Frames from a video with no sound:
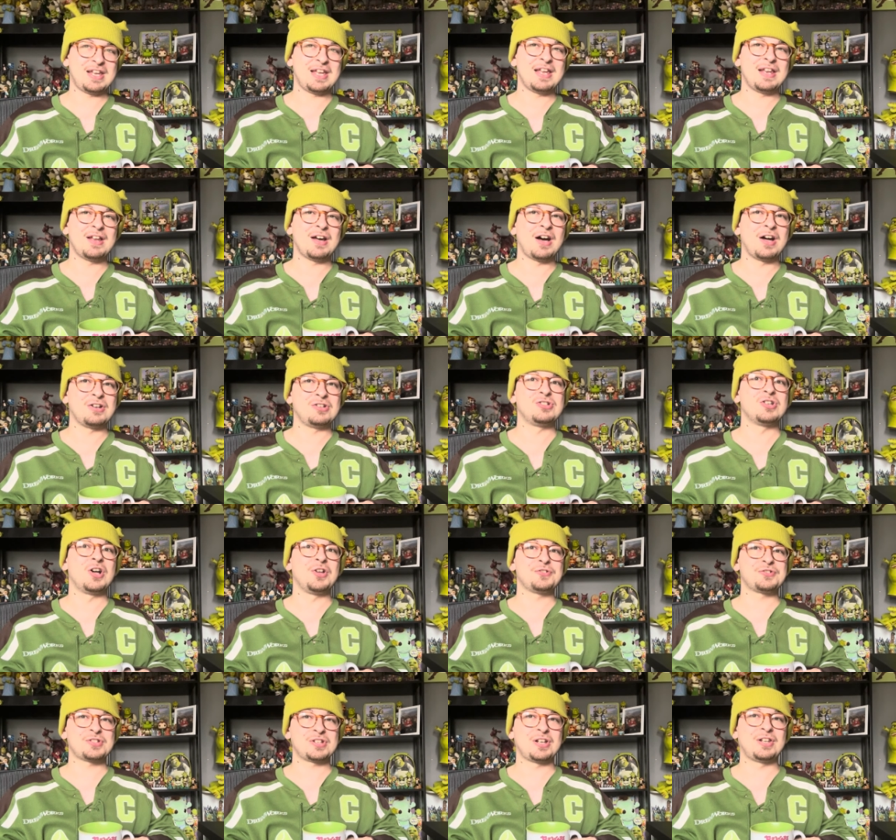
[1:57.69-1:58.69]
in
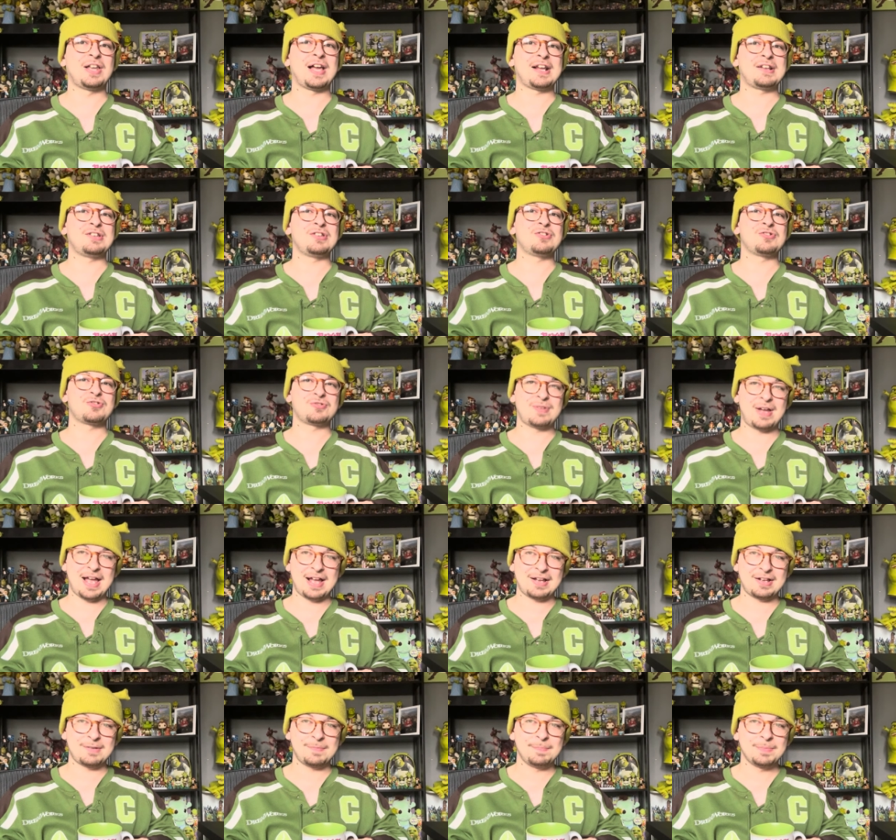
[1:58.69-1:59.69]
adults collecting
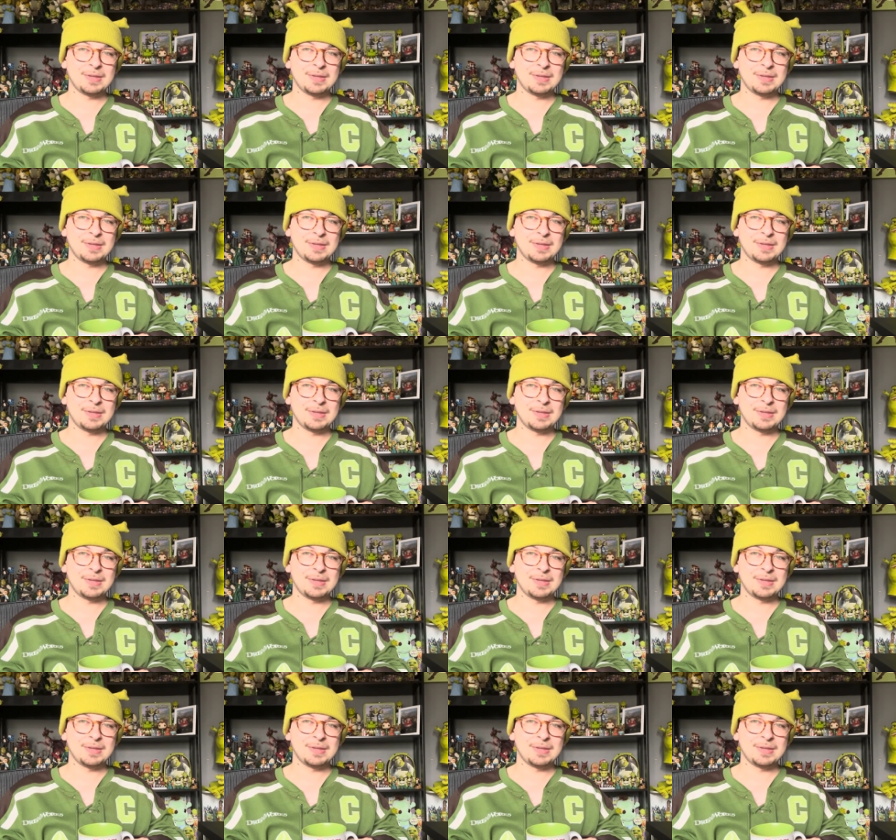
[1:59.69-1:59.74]
Shrek.